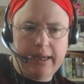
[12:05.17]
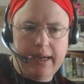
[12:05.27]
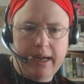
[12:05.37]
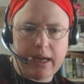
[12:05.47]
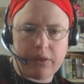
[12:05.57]

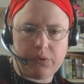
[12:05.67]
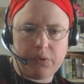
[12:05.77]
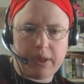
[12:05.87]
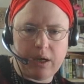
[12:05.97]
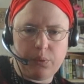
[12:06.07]
get through
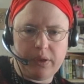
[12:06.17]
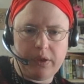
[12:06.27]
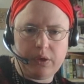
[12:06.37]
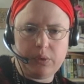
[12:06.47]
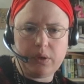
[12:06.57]
that with
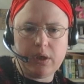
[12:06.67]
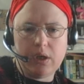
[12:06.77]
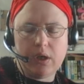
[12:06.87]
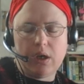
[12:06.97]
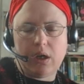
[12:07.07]
you.
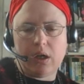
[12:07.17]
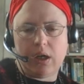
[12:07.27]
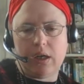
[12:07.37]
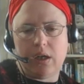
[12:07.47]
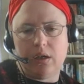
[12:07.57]

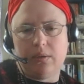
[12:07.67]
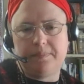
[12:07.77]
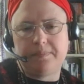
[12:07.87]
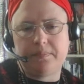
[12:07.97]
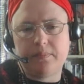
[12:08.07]

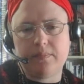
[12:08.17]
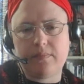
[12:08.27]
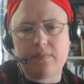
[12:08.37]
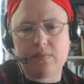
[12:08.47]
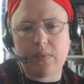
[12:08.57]
Um,
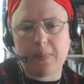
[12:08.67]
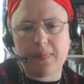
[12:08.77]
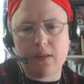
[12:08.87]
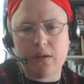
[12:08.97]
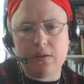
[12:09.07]

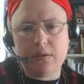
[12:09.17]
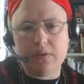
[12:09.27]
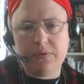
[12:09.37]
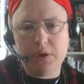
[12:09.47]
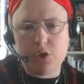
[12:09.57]

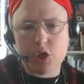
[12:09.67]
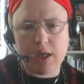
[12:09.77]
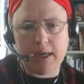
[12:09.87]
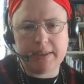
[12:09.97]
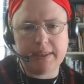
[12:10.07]
future
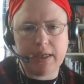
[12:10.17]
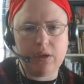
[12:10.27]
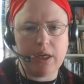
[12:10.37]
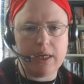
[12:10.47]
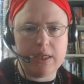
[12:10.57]
content
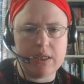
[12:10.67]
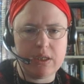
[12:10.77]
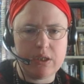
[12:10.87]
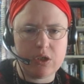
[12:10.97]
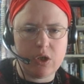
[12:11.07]

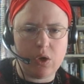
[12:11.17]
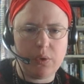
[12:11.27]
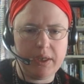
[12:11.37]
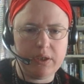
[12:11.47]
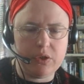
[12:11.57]
is
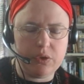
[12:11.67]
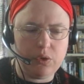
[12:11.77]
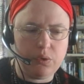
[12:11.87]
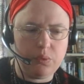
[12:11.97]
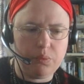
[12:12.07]
going
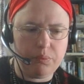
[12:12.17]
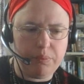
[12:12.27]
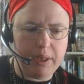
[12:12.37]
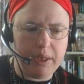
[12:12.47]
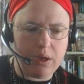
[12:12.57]
to
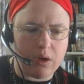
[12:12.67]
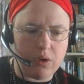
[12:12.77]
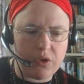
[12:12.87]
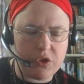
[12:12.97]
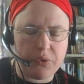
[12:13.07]
be
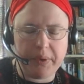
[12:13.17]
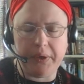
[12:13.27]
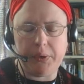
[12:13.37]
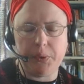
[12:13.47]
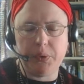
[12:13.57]
also
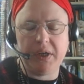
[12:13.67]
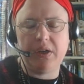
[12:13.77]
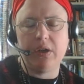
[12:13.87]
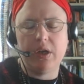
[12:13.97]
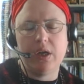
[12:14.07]
including
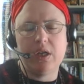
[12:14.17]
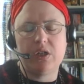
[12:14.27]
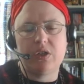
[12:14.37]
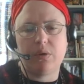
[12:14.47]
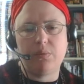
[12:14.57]

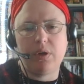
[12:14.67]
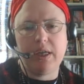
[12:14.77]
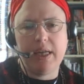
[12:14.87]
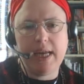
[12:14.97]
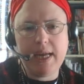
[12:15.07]
some
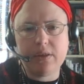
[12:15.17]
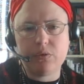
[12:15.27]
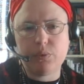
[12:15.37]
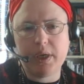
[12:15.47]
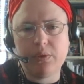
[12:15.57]

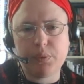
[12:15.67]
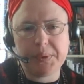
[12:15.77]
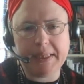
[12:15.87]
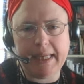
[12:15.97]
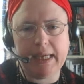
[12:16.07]
heathenry
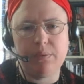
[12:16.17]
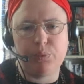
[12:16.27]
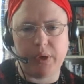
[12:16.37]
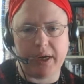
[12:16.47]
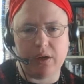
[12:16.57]
related
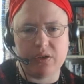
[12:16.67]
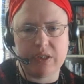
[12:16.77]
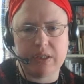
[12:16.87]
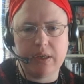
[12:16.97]
prayers.